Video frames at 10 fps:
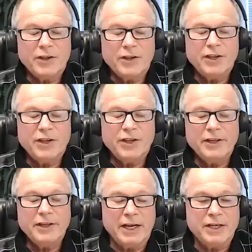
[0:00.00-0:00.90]
change
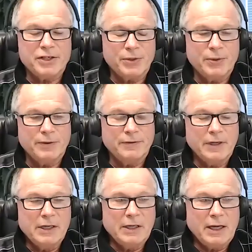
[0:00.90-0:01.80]
too
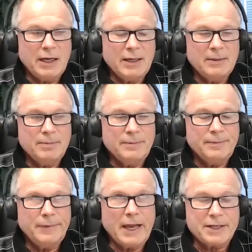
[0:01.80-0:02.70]

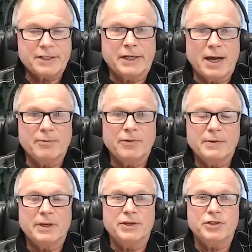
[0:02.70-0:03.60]
has to come from the
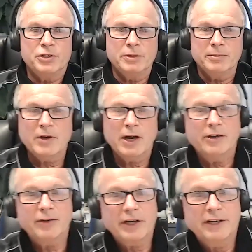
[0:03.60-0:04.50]
consumer, Ray, I
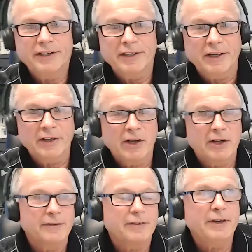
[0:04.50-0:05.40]
reckon, like
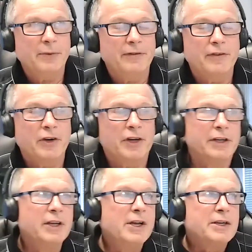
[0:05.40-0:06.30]
I think we've got
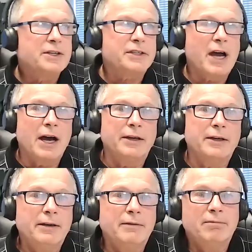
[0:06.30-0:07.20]
to start
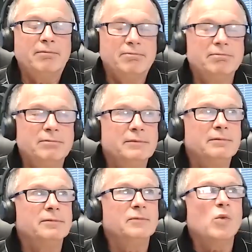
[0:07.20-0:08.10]

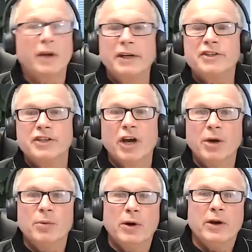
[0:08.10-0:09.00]
wanting to
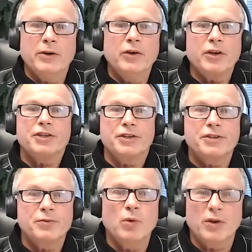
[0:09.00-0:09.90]
know where, not
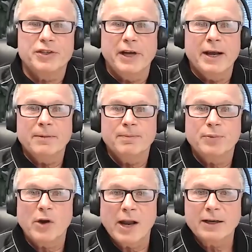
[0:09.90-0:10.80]
just what's in our
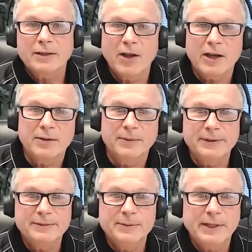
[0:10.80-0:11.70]
product like
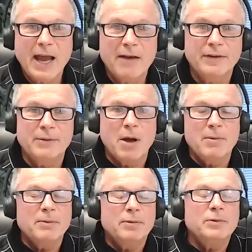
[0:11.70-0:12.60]
we have at the
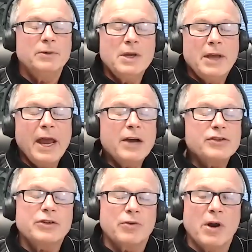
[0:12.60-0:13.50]
moment, but
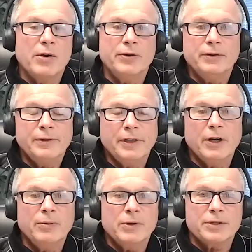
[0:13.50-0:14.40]
how's it grown?
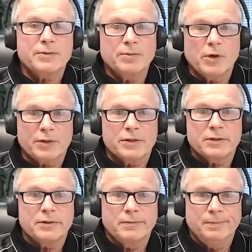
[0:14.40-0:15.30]

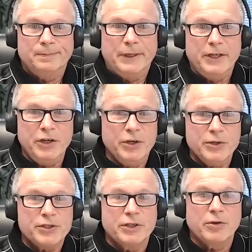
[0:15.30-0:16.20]
What's been
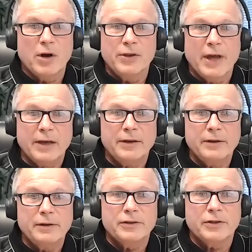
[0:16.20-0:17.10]
used to grow that
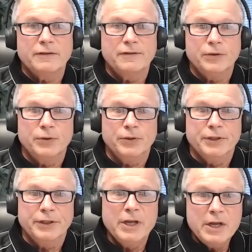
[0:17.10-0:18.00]
sort of food,
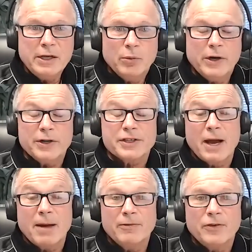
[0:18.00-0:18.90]
and where it's
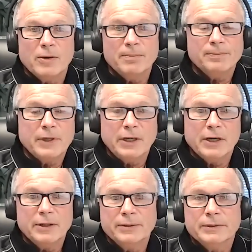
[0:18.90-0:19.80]
come from.
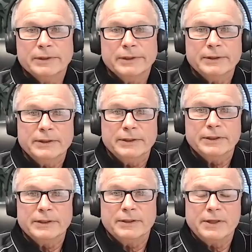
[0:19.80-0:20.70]
Is it